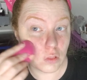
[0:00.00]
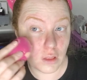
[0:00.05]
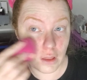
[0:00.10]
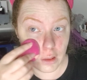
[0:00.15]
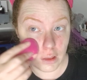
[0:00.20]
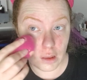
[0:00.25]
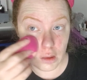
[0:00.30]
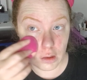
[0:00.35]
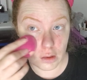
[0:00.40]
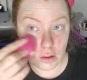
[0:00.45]

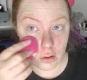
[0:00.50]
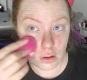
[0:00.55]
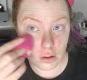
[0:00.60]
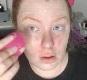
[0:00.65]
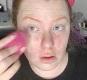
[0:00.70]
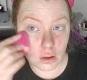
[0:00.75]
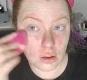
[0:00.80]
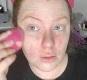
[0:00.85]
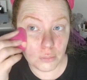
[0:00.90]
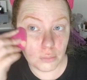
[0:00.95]
like,
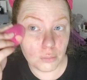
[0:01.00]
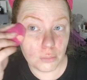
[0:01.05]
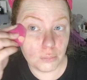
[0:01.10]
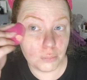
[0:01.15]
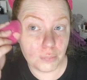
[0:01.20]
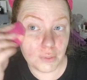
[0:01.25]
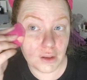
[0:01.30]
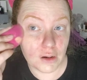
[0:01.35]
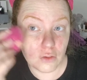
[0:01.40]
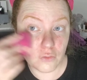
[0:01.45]

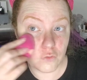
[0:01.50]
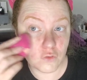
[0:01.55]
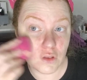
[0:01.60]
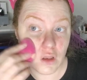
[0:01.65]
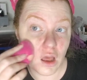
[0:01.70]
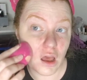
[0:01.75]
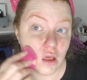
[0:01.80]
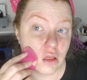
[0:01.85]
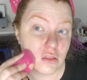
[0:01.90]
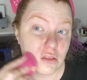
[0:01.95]
bit of
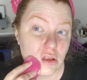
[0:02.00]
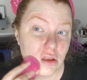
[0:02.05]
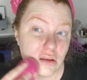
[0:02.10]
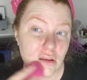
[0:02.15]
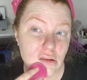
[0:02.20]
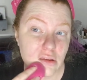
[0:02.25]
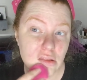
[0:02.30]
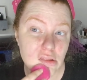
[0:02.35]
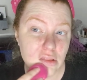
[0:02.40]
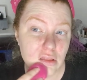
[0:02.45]

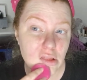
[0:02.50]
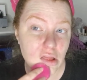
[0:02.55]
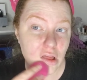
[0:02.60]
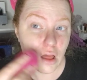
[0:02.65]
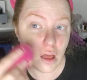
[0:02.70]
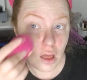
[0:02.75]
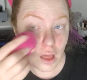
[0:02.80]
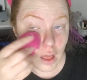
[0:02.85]
nastiness